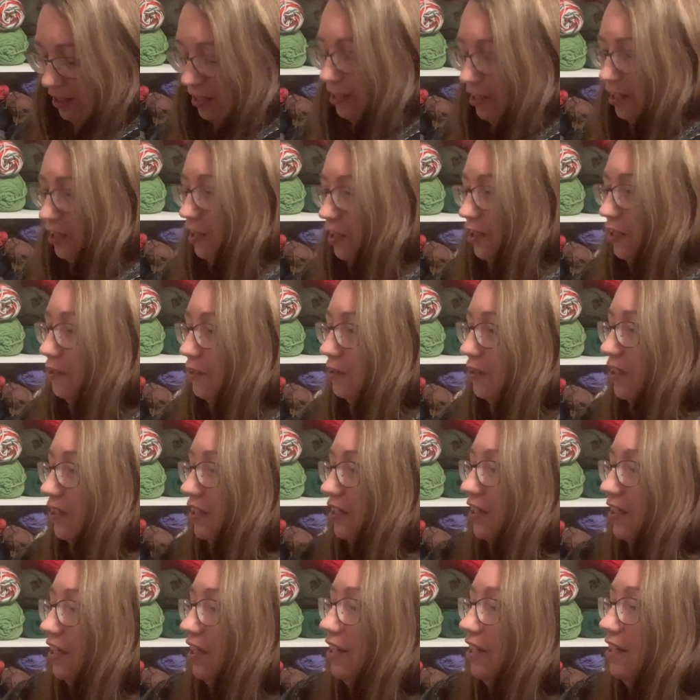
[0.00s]
I'm gonna
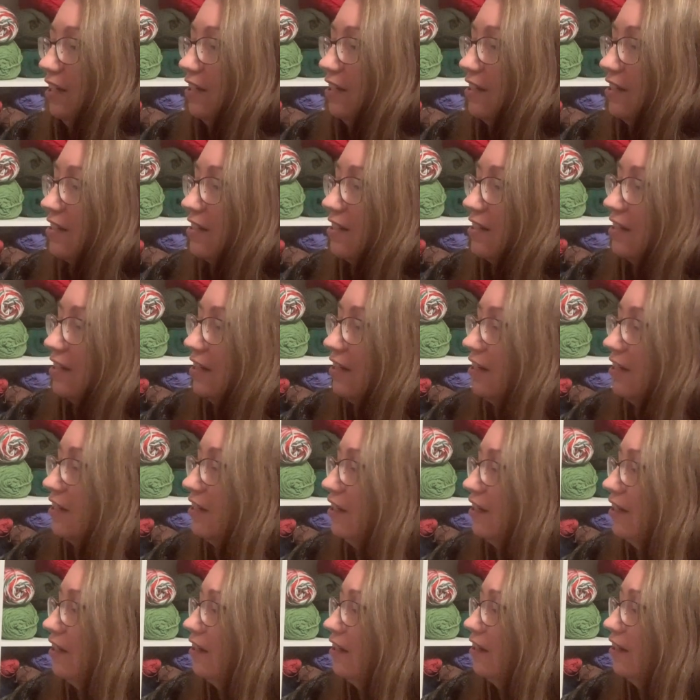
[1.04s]
cut it.
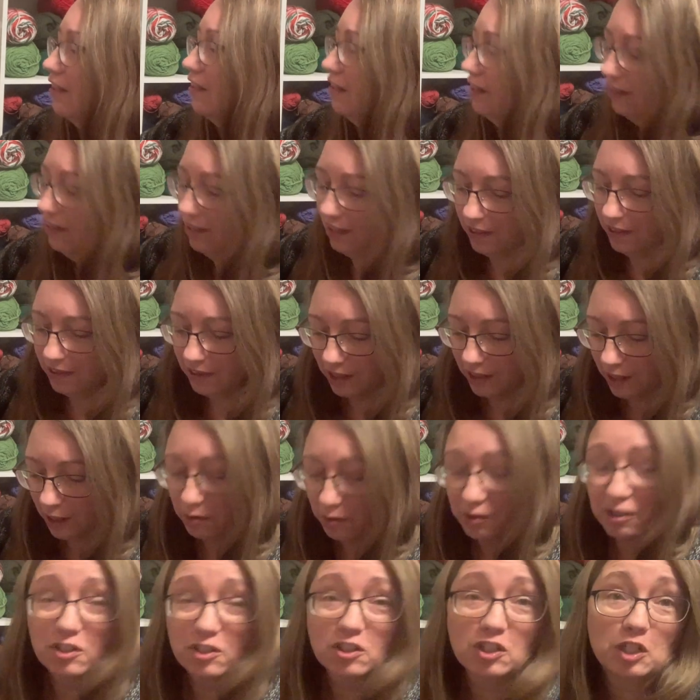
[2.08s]
And then I'm
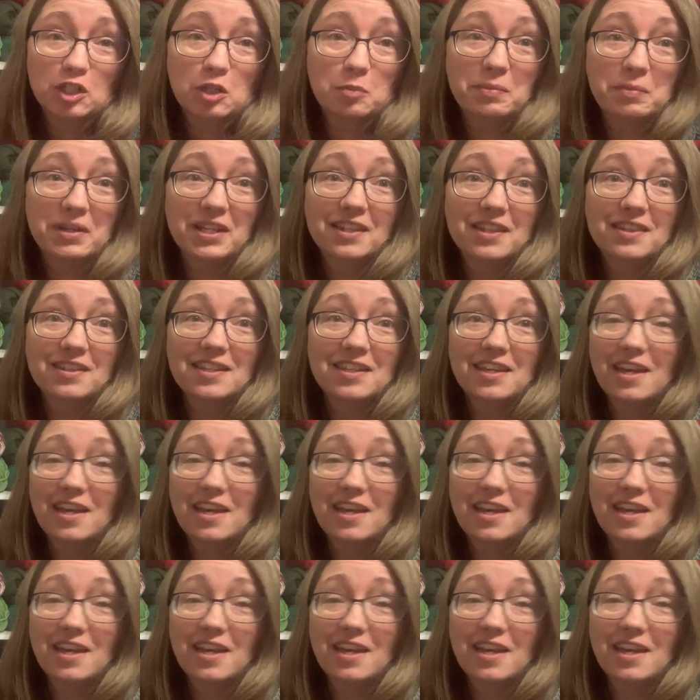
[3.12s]
just going to pin the